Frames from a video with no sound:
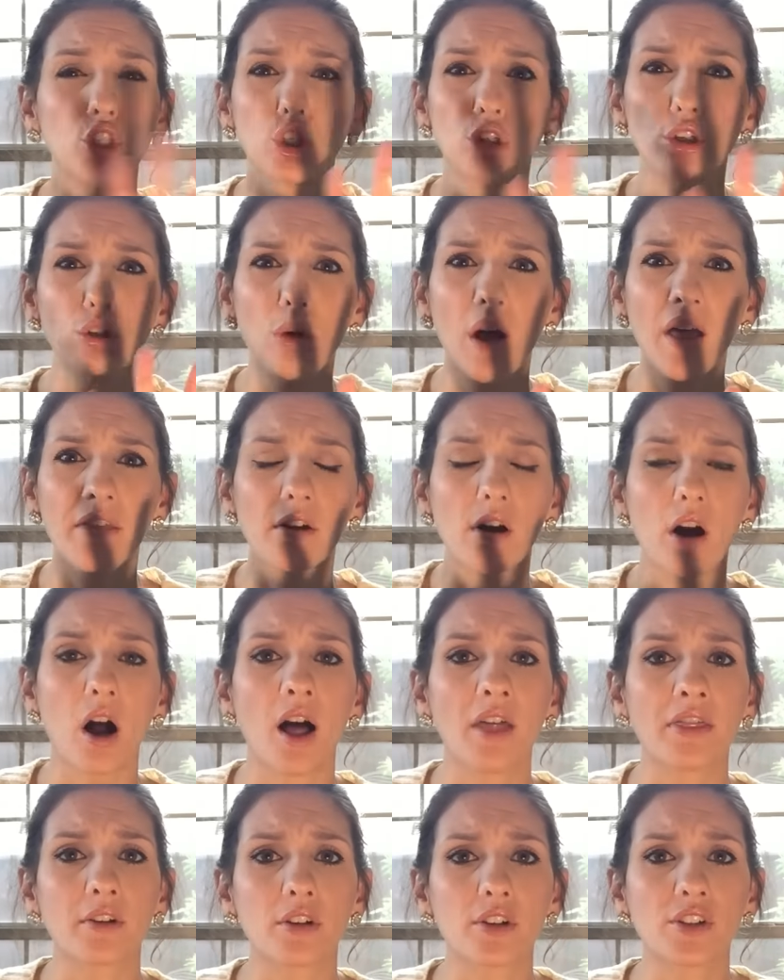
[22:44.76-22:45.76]
two other
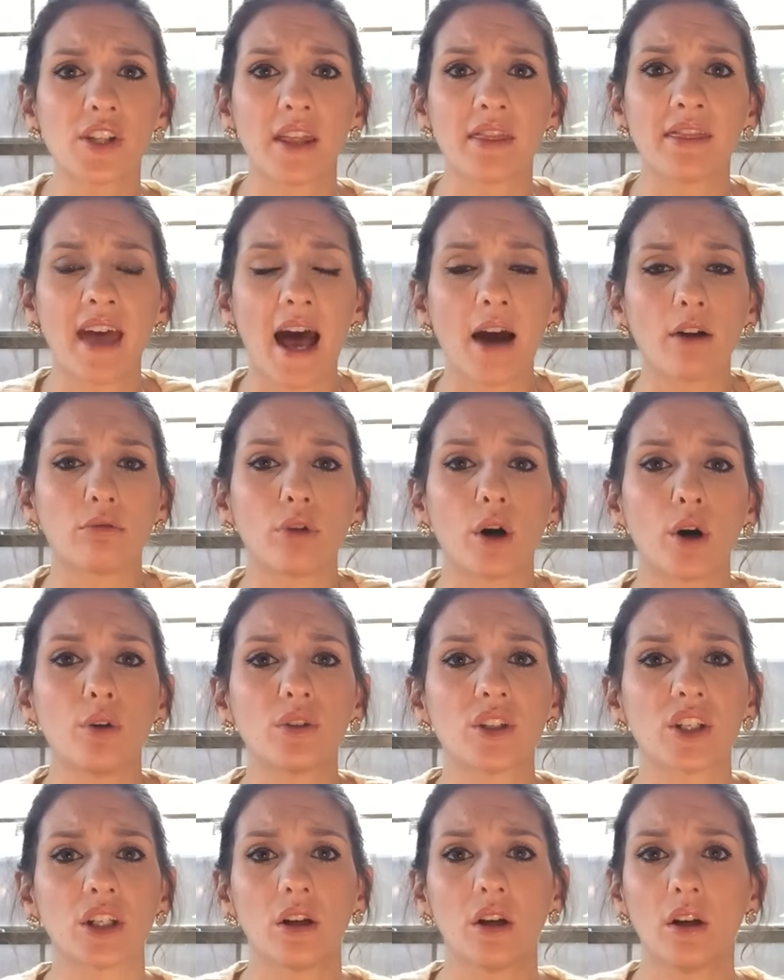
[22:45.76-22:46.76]
authors that
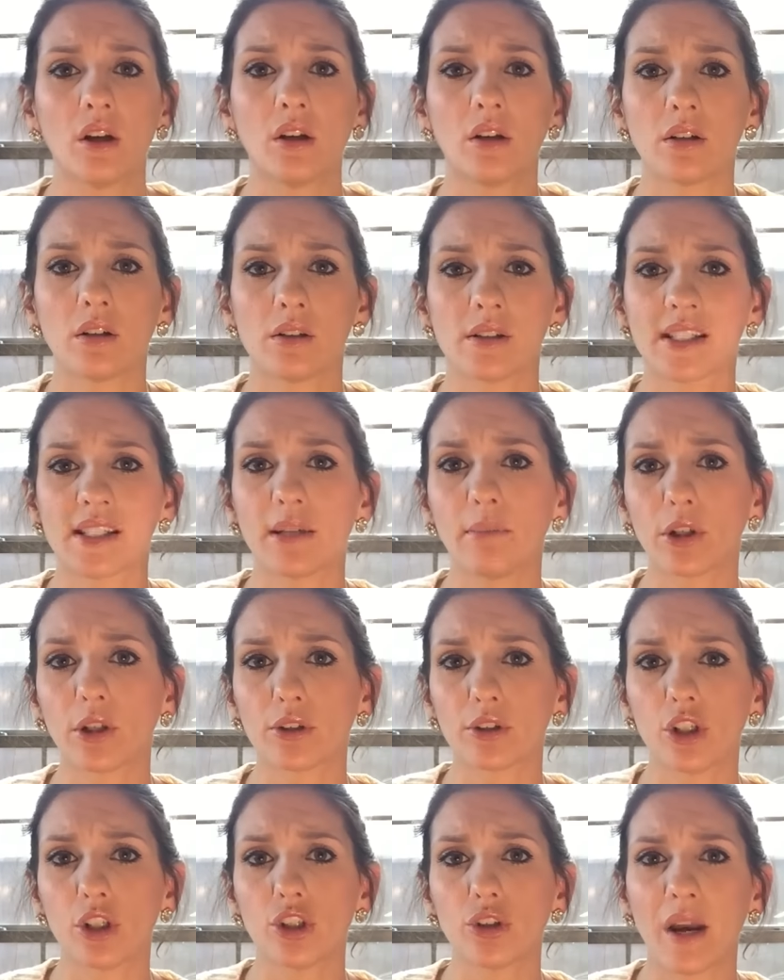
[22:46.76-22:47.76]
wrote
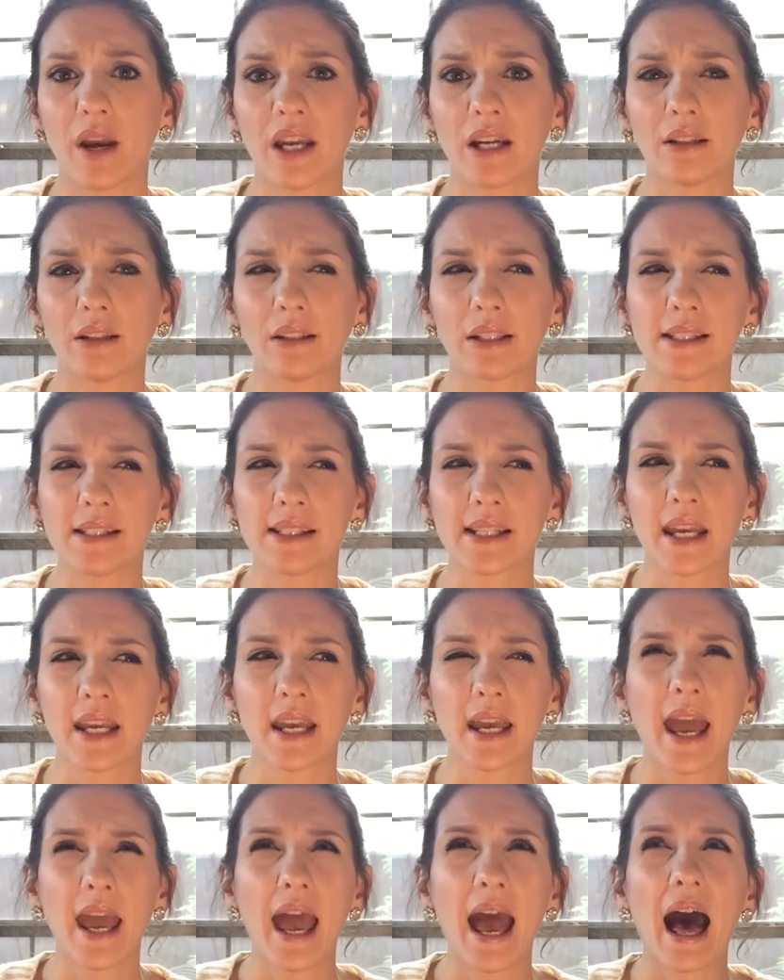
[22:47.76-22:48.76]
similar to Johanna
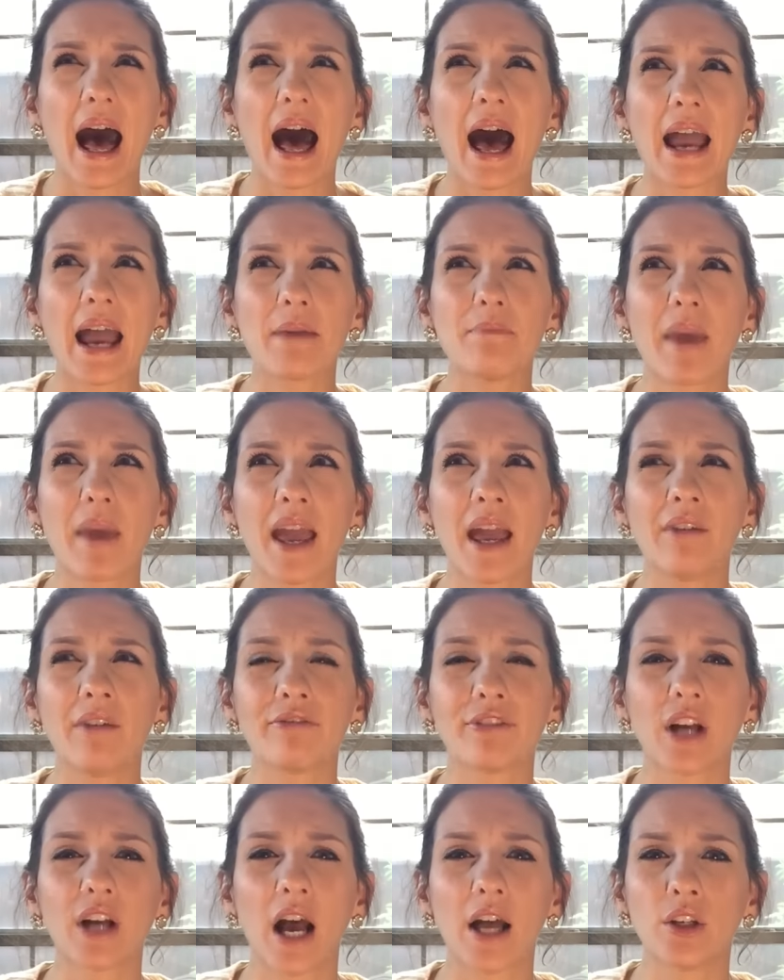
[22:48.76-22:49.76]
Lindsey. I may
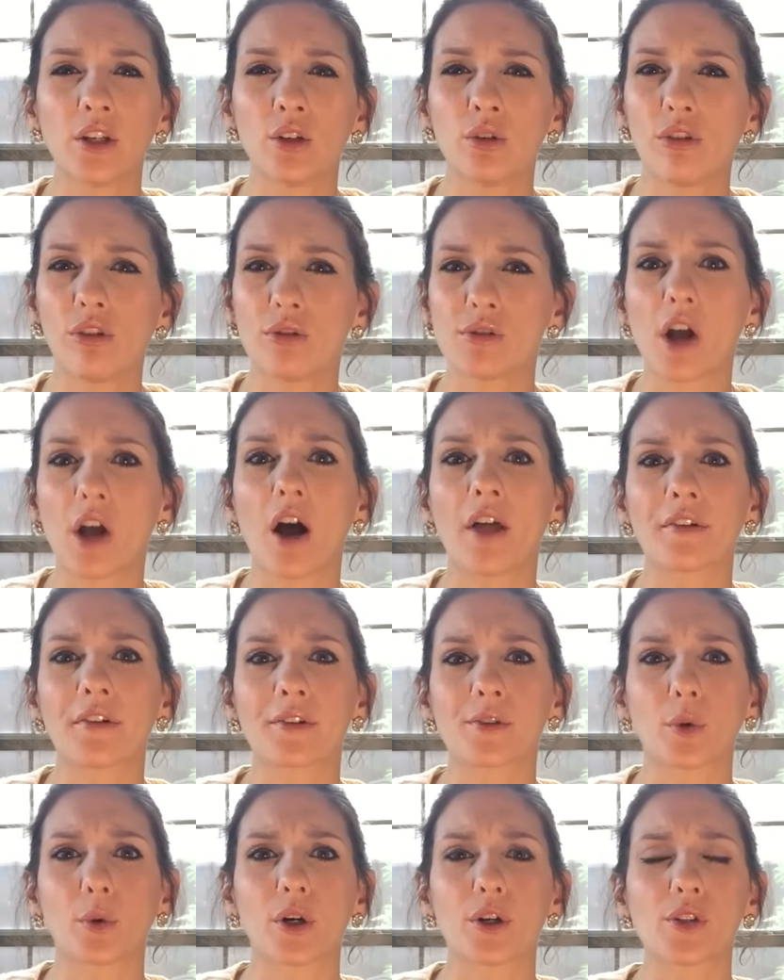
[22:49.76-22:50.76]
have forgotten who those
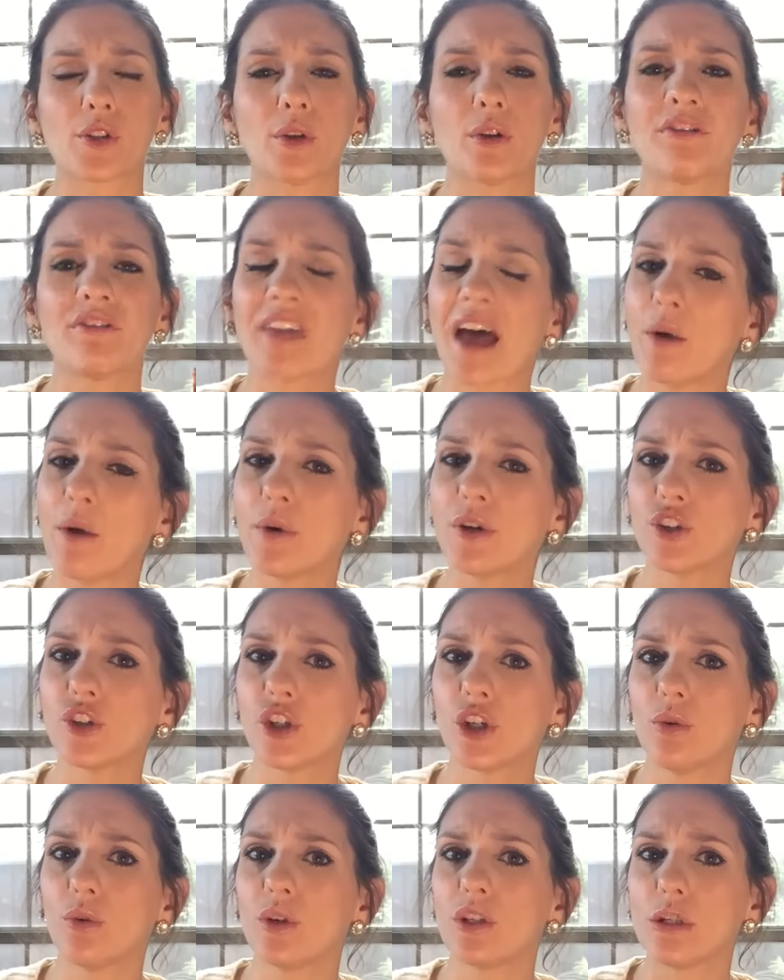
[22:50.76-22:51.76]
authors were, so if that
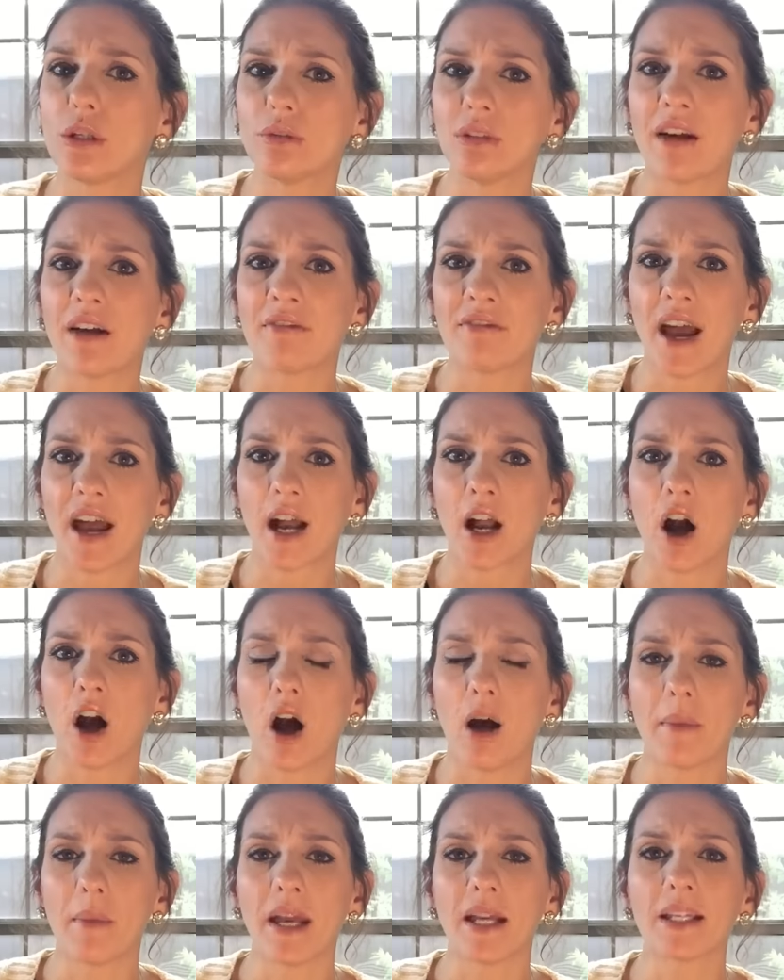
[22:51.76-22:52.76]
was you and you left that
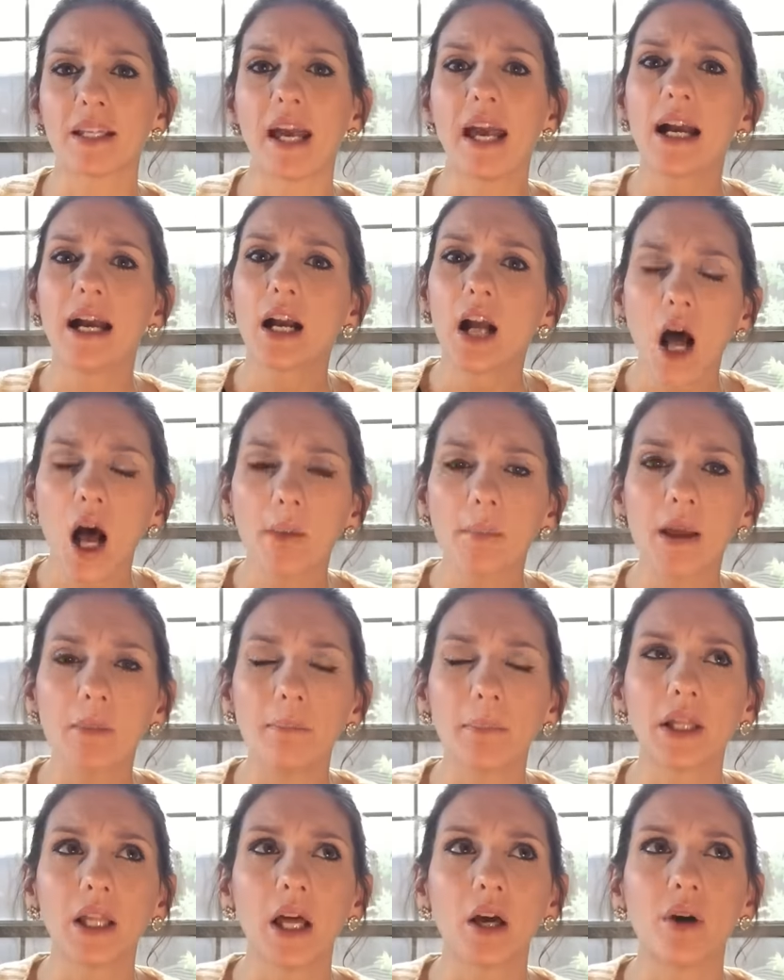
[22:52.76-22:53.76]
comment,
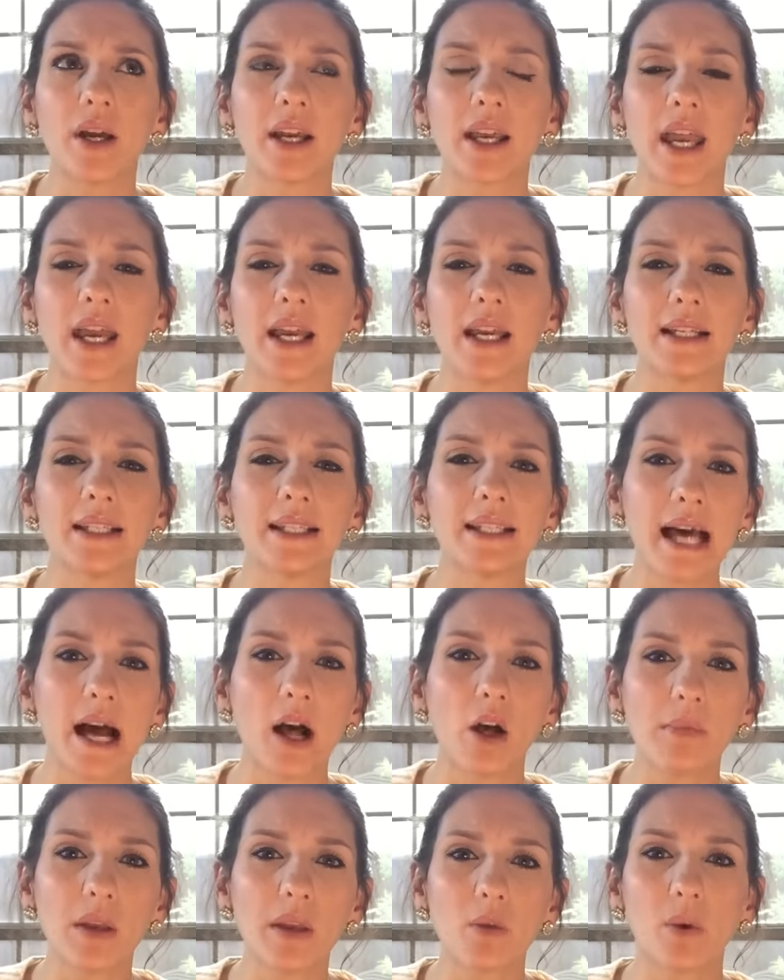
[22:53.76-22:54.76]
comment below again and
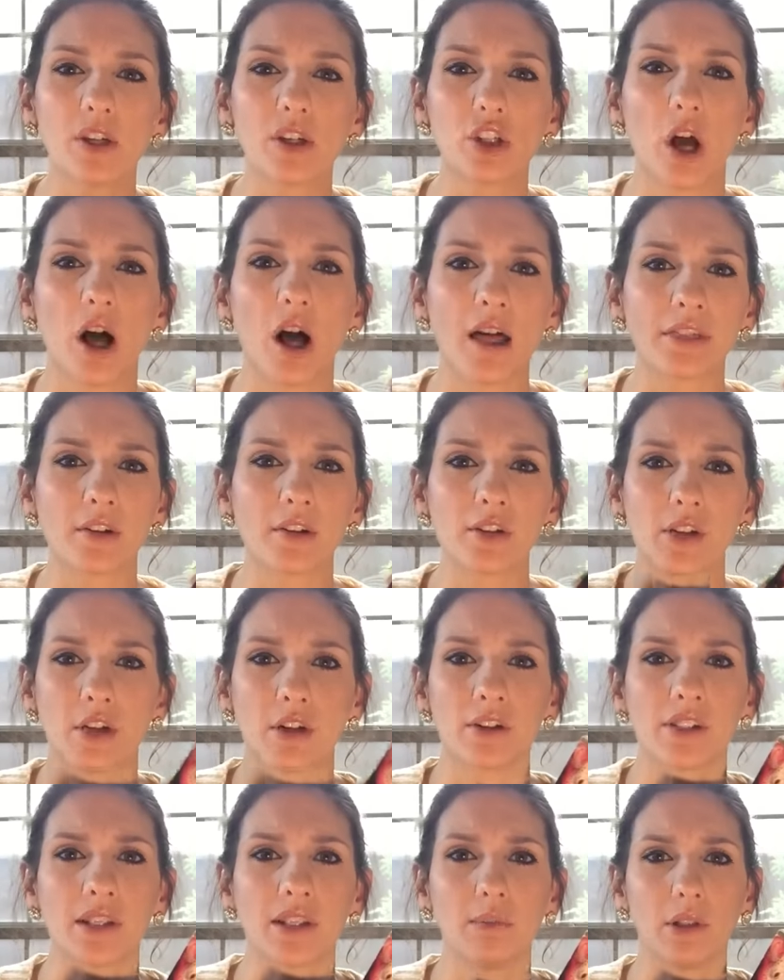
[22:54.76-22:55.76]
tell me which authors
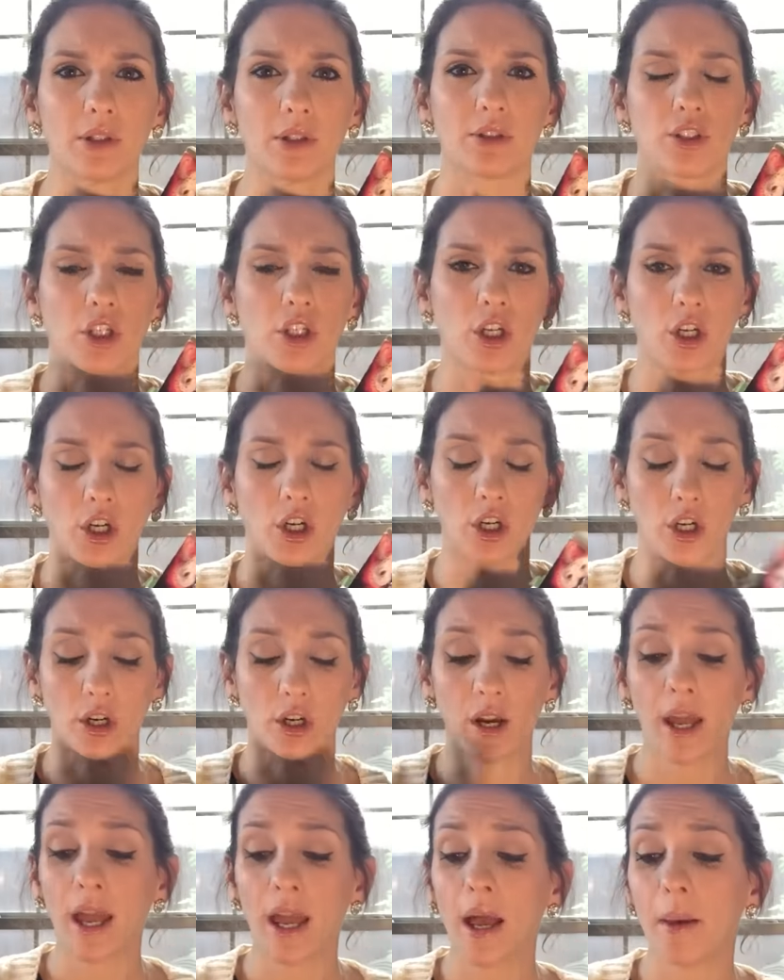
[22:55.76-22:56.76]
are similar to her.